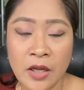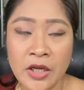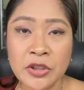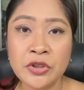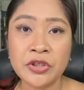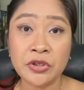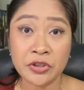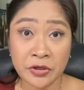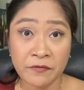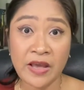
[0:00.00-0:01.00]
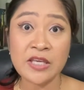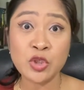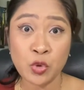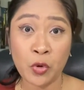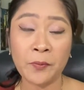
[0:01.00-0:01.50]
under your
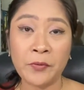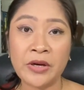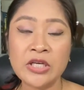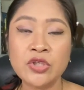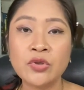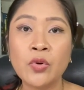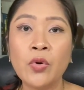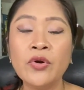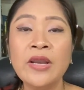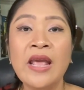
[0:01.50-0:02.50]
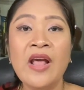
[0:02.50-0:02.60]
revised corporation code?